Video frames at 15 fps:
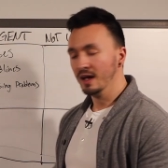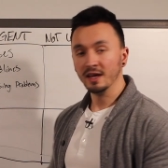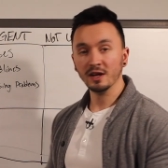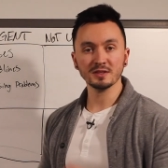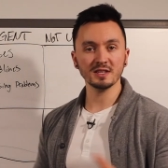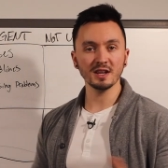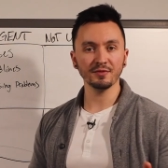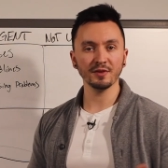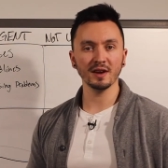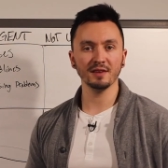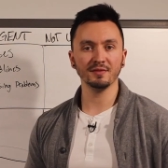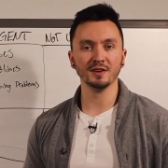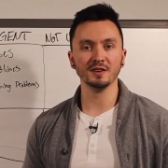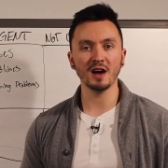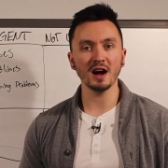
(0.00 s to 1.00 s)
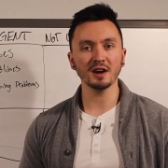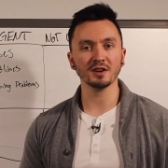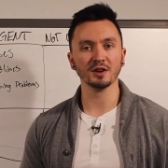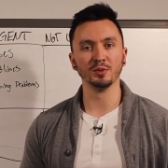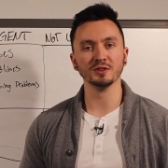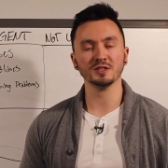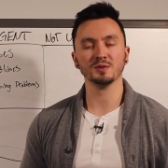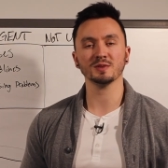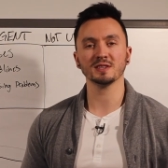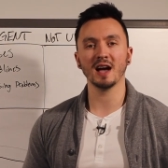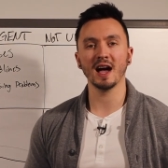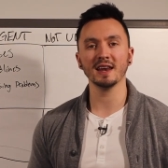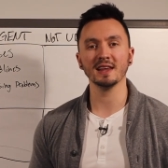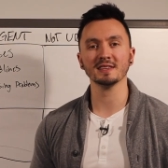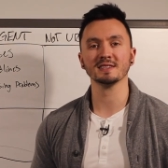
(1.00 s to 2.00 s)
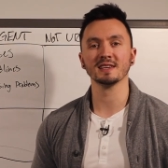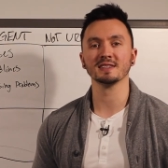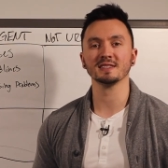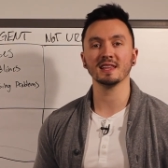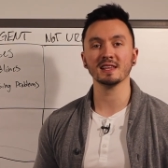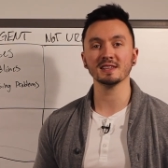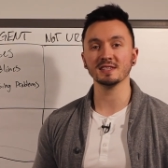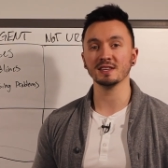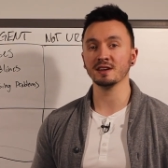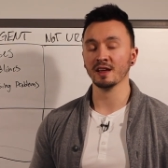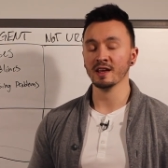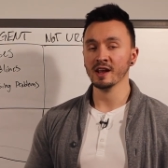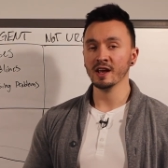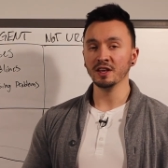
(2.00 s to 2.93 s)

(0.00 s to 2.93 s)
You know, it's different if a doctor pulls you aside and says, hey, listen,